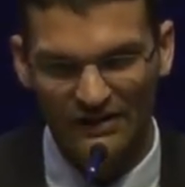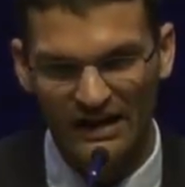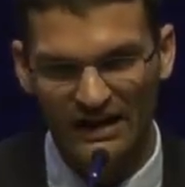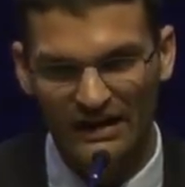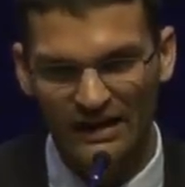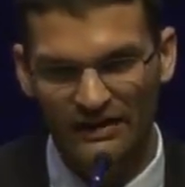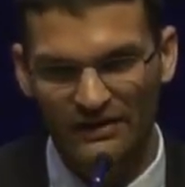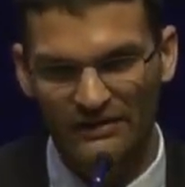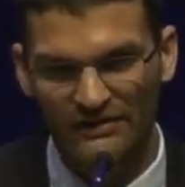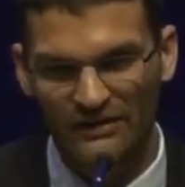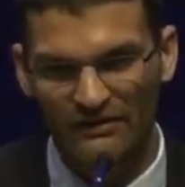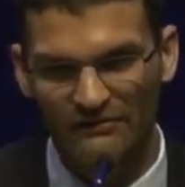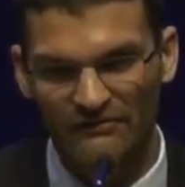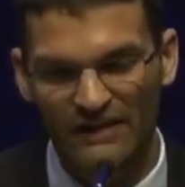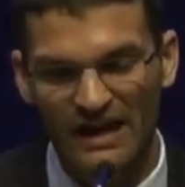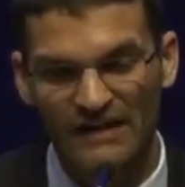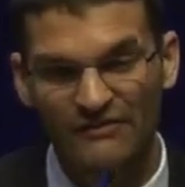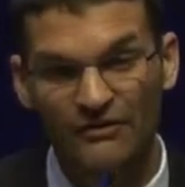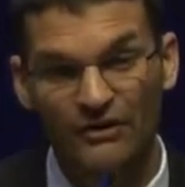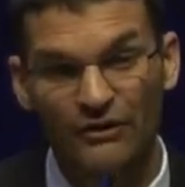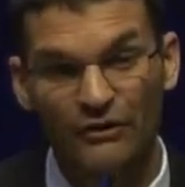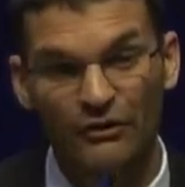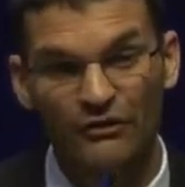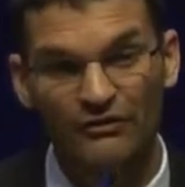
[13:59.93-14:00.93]
on, of life
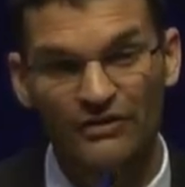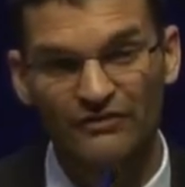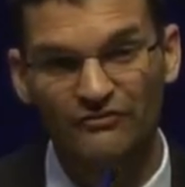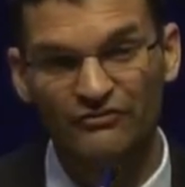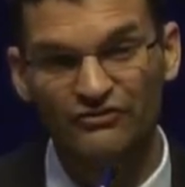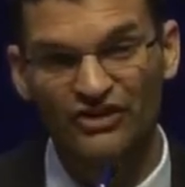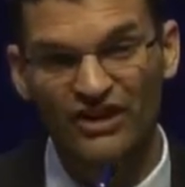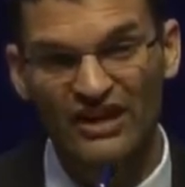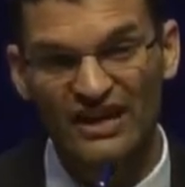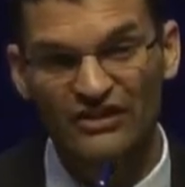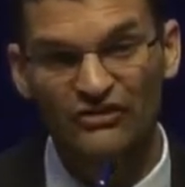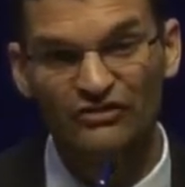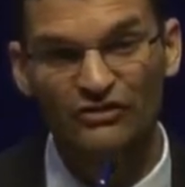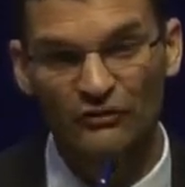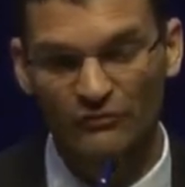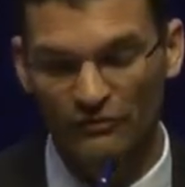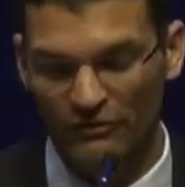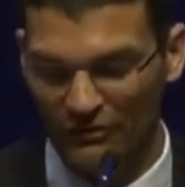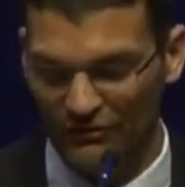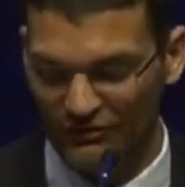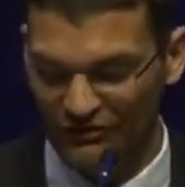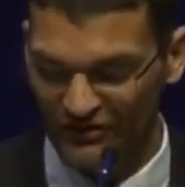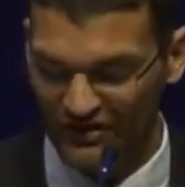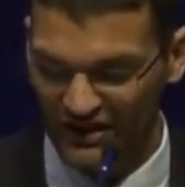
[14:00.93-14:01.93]
on Earth have changed
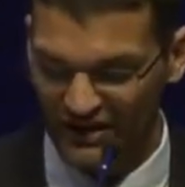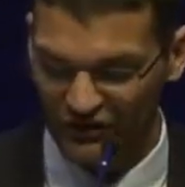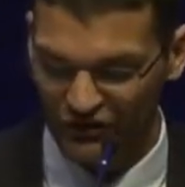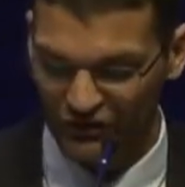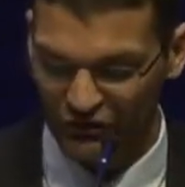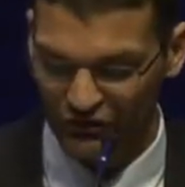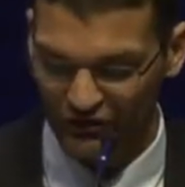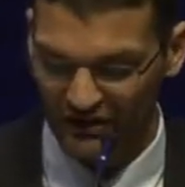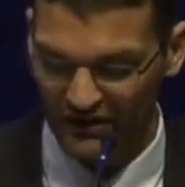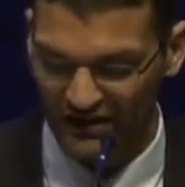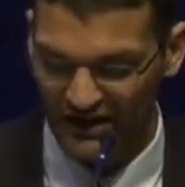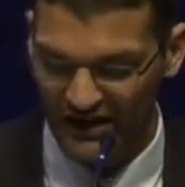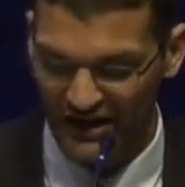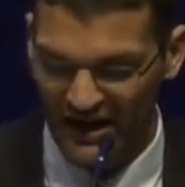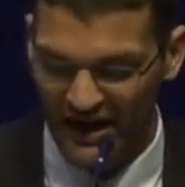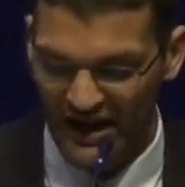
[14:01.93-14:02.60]
over Earth's history,